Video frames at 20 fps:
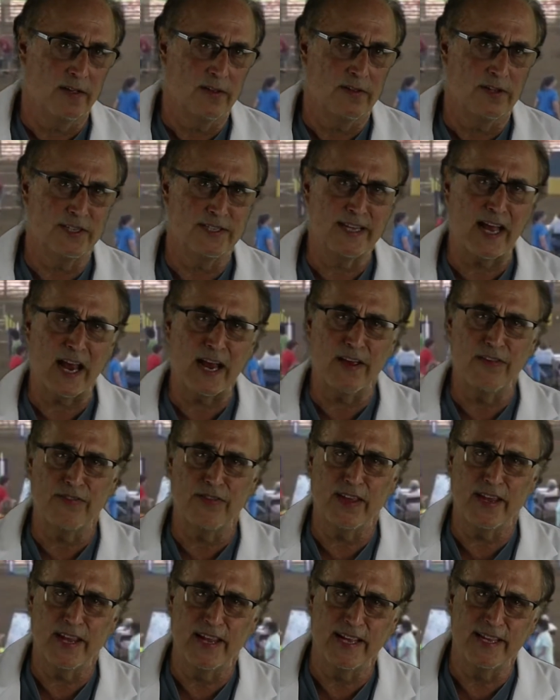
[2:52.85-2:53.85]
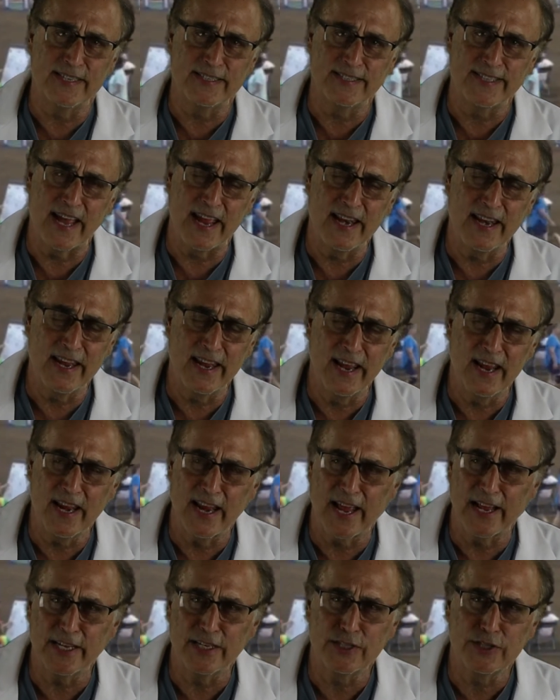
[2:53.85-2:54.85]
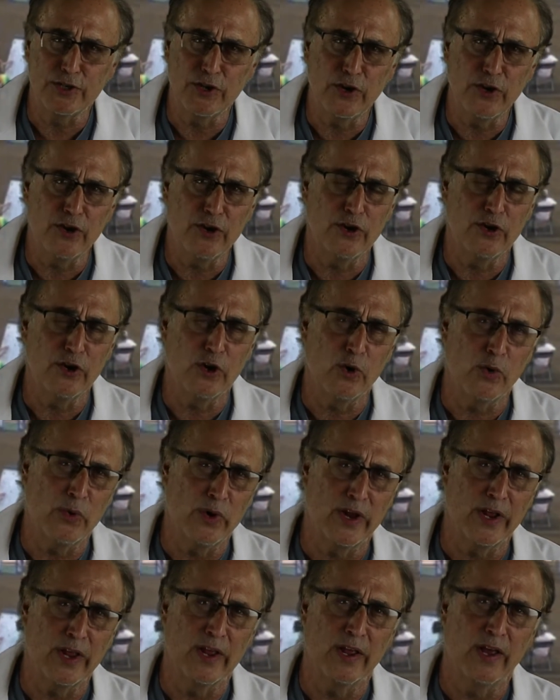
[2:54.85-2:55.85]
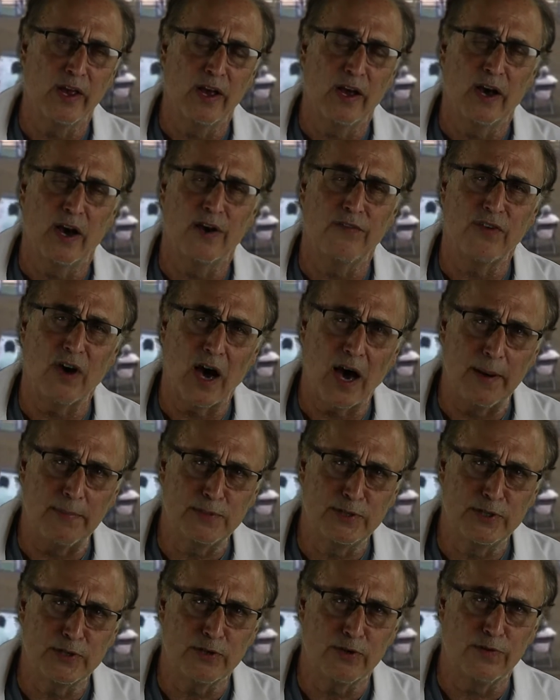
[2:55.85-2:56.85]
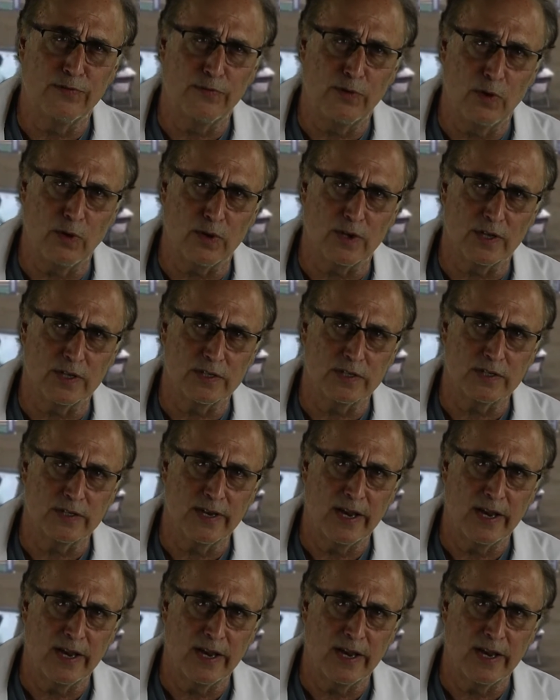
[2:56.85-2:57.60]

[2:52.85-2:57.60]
The second thing is they need a certain degree of obstacle focus.